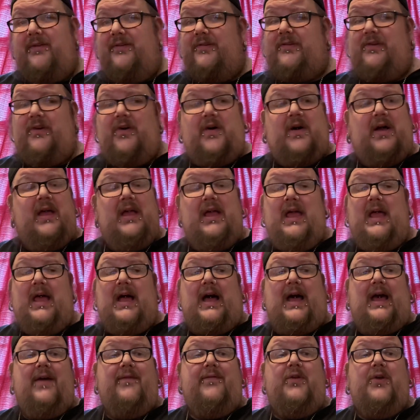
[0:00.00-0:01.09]
So
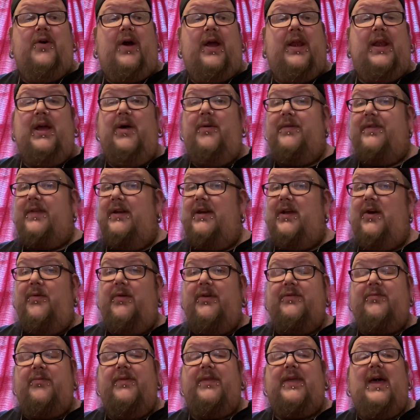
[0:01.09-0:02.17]
I have no idea what the deal
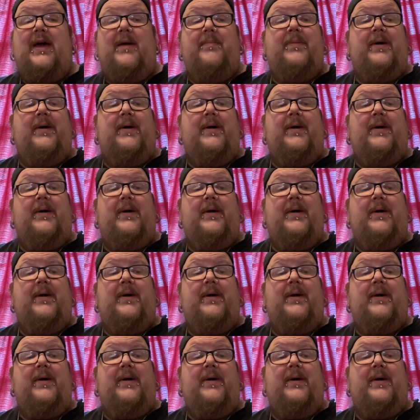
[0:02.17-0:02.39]
was with that.